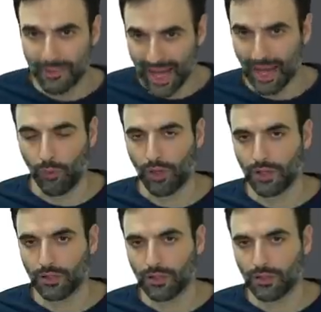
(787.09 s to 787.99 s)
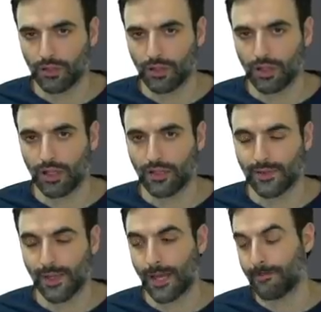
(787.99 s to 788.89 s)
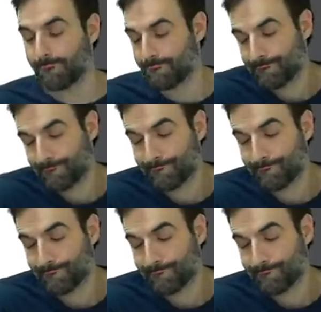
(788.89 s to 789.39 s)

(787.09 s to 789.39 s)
Powell is saying,